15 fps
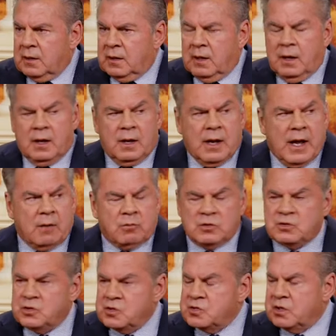And I
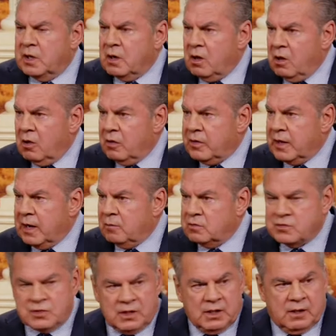was just in awe that I
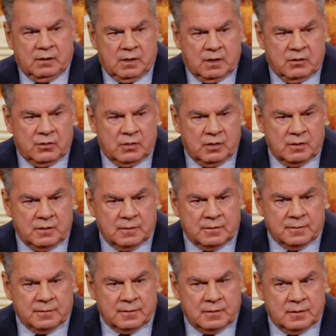was seeing this.
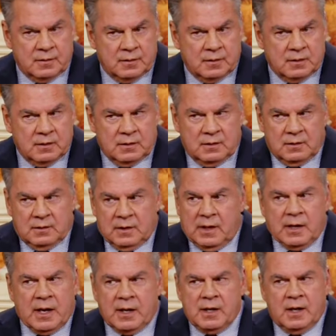
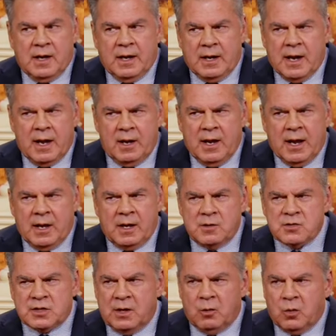And I, did, and I, I didn't
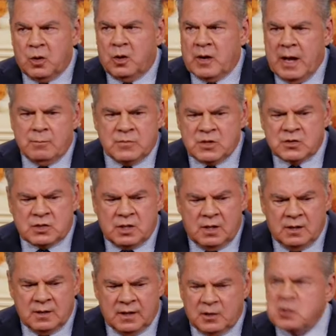say a word, I'm just
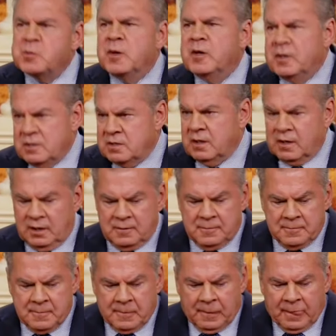experiencing it.
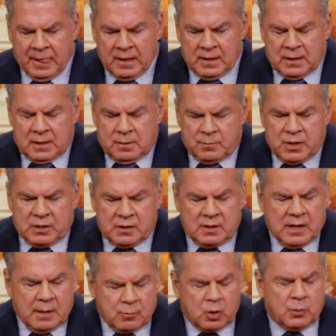But
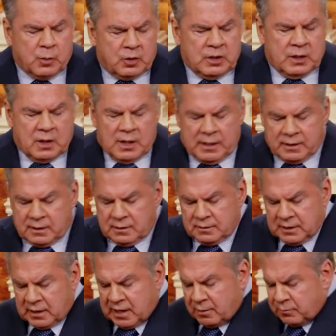I'm going to pretend like
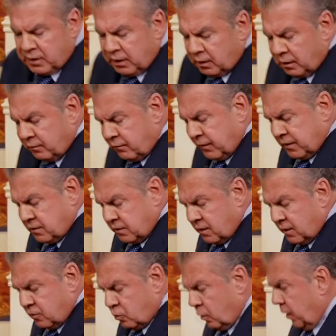that I'm kneeling facing
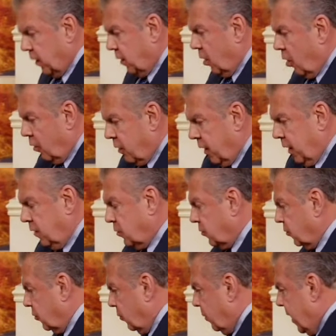this way, and all the
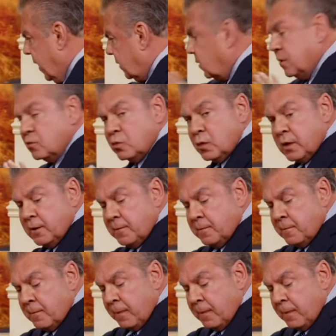angels are back this way.